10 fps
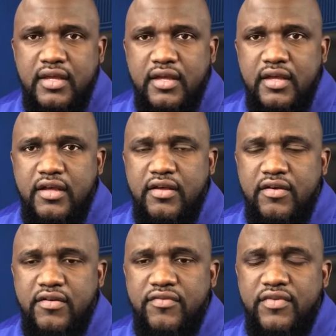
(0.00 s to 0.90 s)

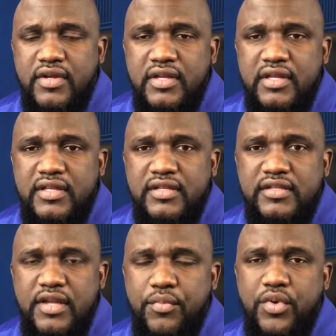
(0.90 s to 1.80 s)
of
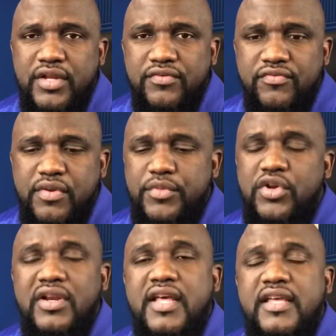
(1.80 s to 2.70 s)
someone from
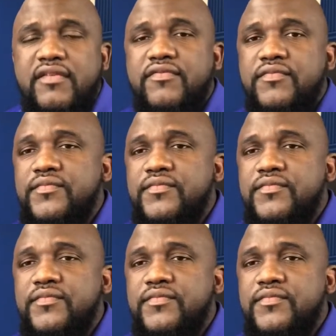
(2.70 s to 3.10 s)
your life.